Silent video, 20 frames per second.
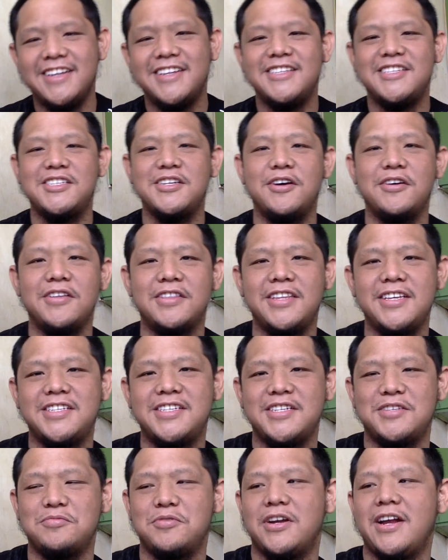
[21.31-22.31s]
So
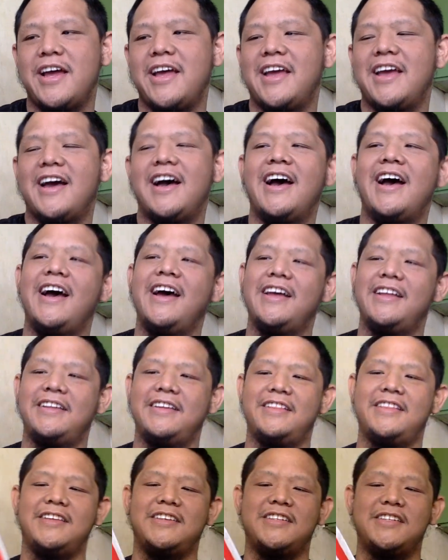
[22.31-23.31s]
this is what I got.
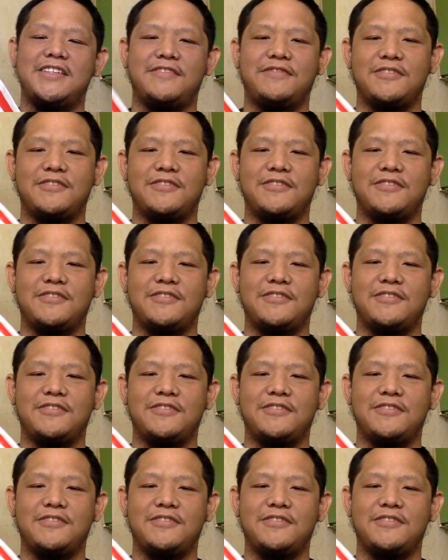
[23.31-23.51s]
This is